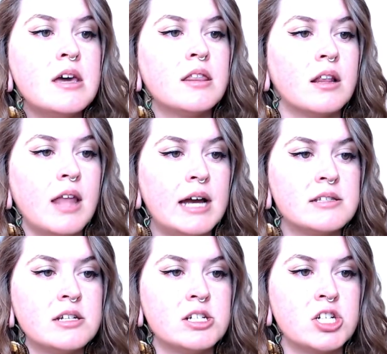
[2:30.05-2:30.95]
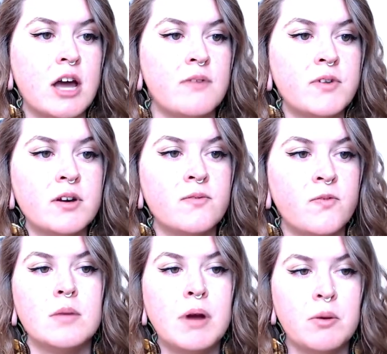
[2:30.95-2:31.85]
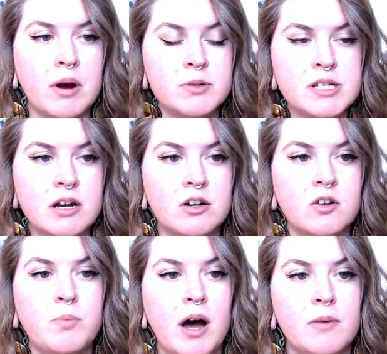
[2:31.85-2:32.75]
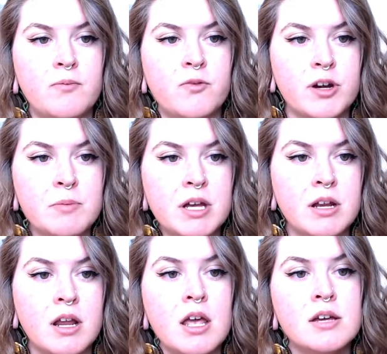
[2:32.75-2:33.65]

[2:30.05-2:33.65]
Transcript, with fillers: The last-ditch effort by Representative Bob Freeman,